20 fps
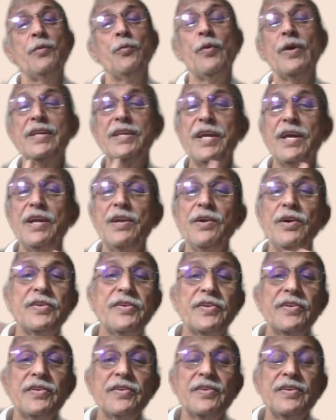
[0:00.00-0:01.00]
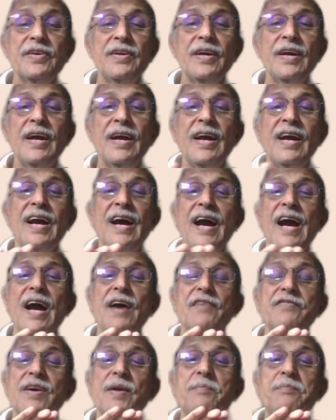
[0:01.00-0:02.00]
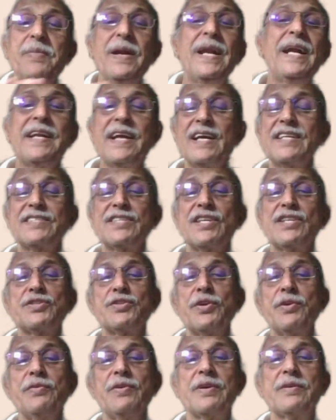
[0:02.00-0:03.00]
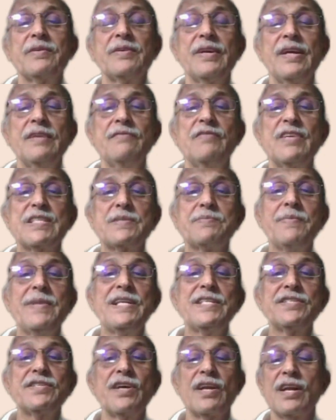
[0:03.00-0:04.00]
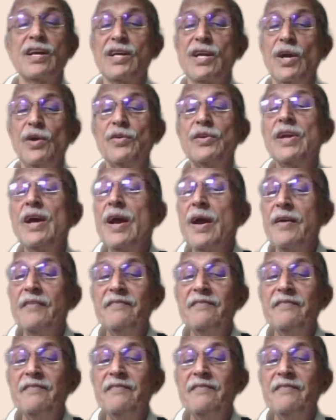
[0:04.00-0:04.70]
one cannot have complete access to your investments or account,